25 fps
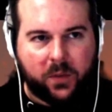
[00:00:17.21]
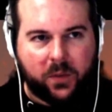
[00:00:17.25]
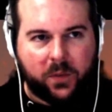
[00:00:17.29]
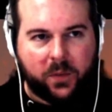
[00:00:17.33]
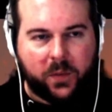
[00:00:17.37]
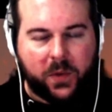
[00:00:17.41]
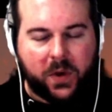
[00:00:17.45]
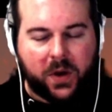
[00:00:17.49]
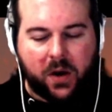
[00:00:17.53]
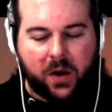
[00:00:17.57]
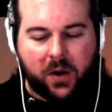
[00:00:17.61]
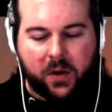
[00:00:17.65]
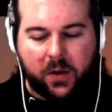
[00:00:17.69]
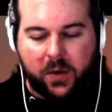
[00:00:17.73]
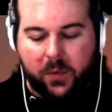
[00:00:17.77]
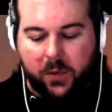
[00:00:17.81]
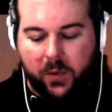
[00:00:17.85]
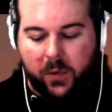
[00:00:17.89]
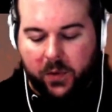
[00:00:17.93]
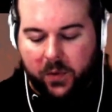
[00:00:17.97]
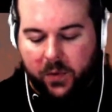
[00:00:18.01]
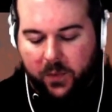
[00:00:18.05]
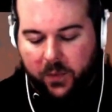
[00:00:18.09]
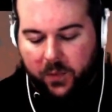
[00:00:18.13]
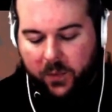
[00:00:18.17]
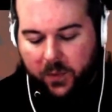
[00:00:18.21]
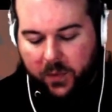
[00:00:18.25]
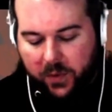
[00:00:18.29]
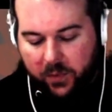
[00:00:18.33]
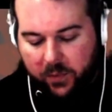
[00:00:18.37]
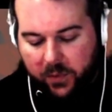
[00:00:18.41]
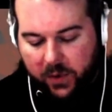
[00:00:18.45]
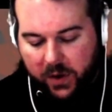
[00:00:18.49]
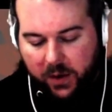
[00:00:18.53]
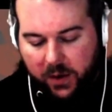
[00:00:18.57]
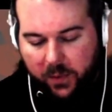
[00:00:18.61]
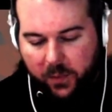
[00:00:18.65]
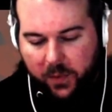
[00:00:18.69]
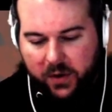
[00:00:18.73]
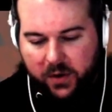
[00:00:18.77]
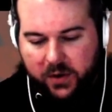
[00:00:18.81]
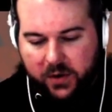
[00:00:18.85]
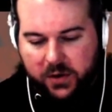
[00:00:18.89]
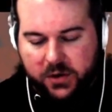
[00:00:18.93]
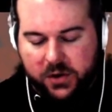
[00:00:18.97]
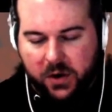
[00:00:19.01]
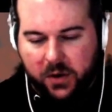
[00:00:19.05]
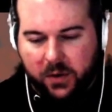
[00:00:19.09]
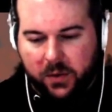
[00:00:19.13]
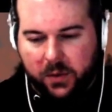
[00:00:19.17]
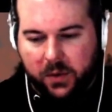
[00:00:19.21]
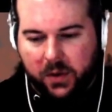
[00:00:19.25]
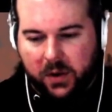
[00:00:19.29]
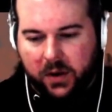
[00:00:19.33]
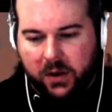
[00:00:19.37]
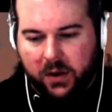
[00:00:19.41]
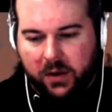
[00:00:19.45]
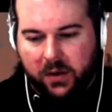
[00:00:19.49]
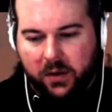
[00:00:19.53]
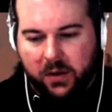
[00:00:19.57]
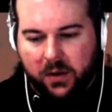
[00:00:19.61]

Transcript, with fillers: You know, we we really want to show the